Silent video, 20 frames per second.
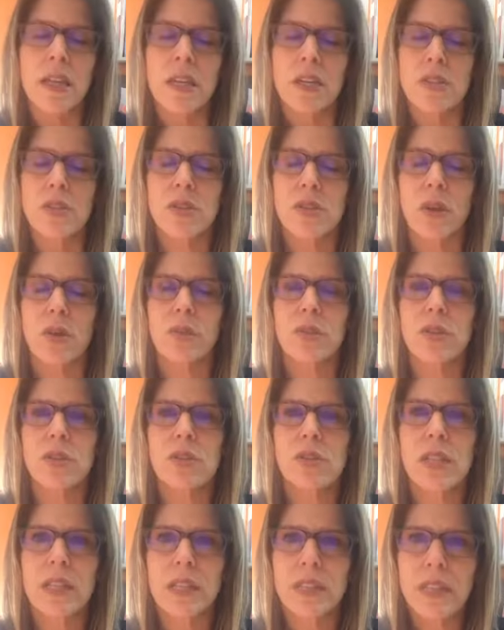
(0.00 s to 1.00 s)
So there's
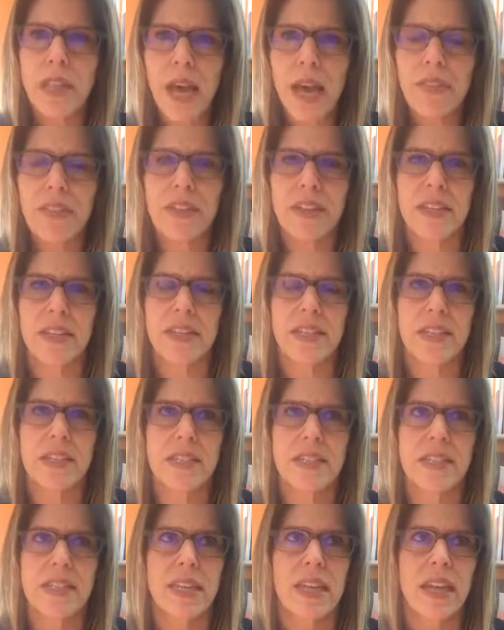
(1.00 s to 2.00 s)
a lot that
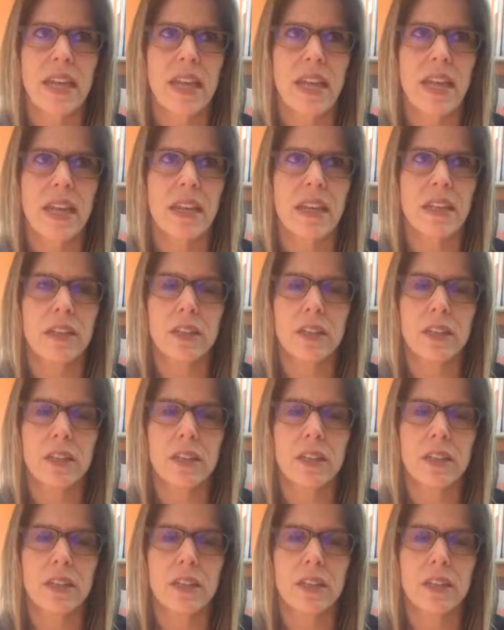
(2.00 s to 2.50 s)
kids can